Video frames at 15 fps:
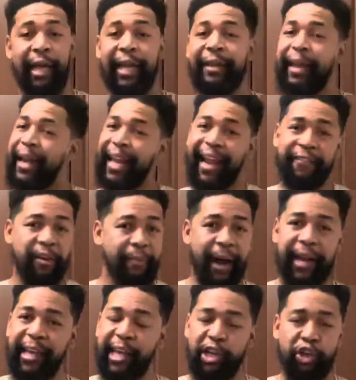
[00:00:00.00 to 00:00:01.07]
Not
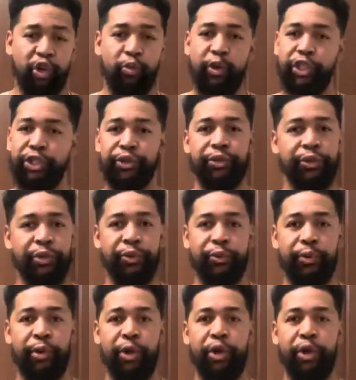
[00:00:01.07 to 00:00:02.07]
everybody can do what you do.